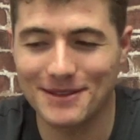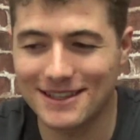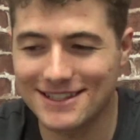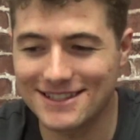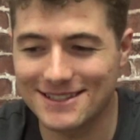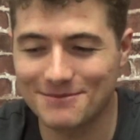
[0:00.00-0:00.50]

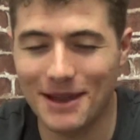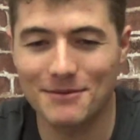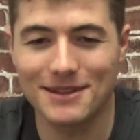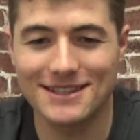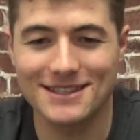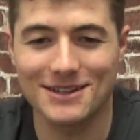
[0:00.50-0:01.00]
this
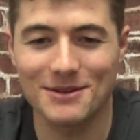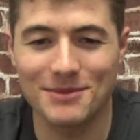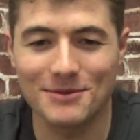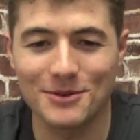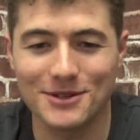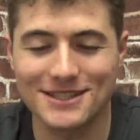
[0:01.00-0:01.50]
year a
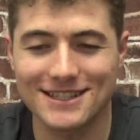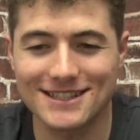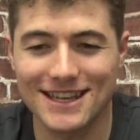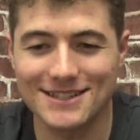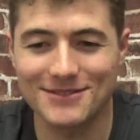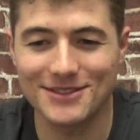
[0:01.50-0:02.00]
bit more
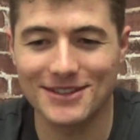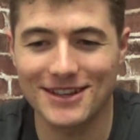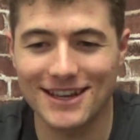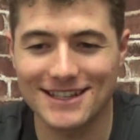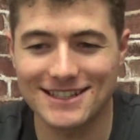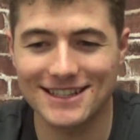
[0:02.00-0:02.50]
success for you
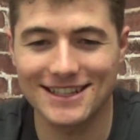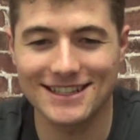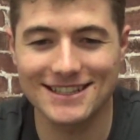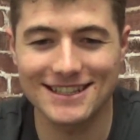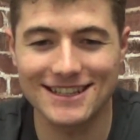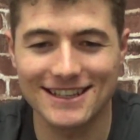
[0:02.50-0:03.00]
guys at
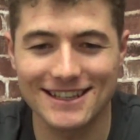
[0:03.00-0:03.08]
least.